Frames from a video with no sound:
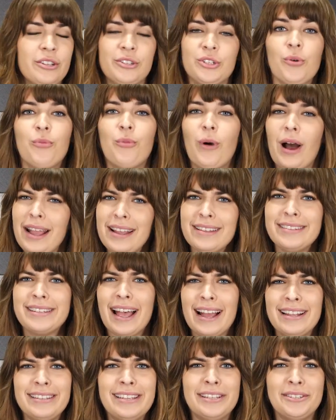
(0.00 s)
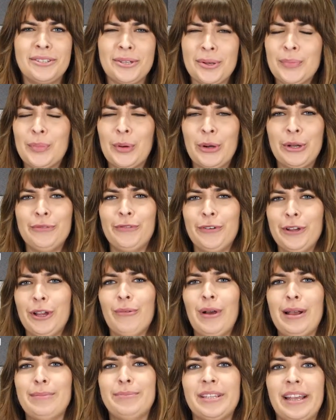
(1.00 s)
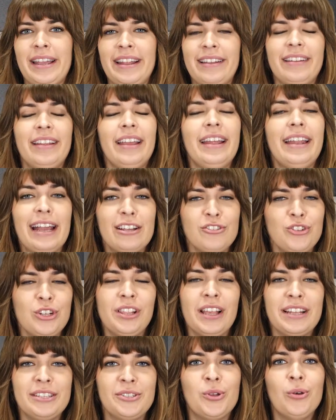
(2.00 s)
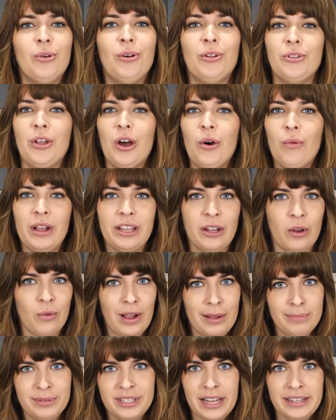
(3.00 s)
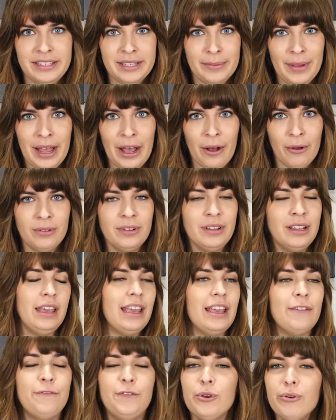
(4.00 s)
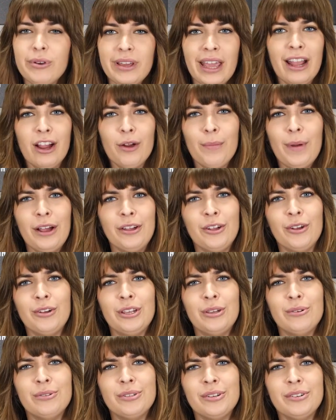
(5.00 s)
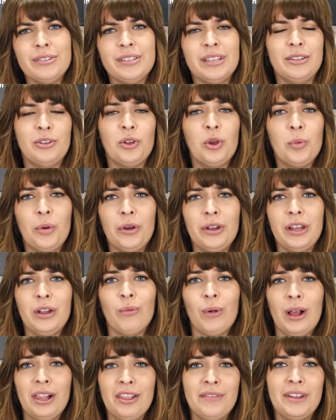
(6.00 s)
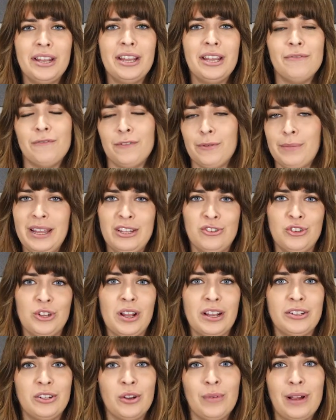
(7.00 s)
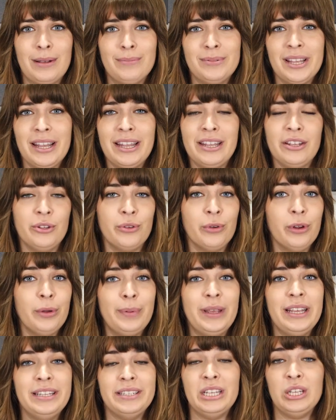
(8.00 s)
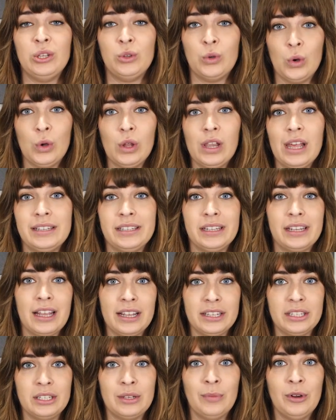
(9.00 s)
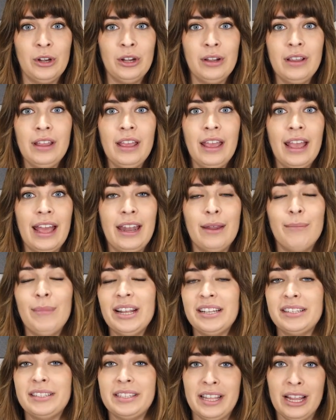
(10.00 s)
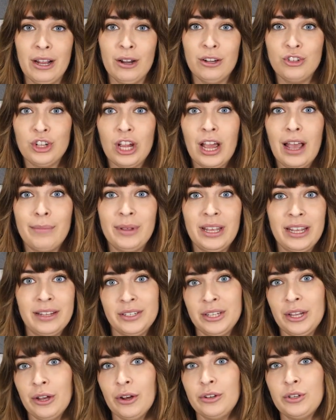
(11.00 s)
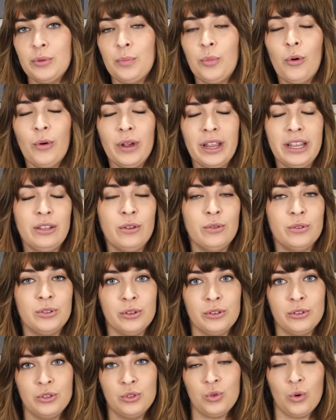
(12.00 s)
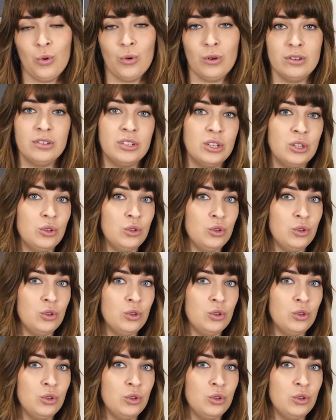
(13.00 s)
So why is content so important for your website? It actually lets Google know what your website's about. If you care about your users and you're putting relevant information on your website, you're appeasing Google as a customer, and it makes their job easier to point users towards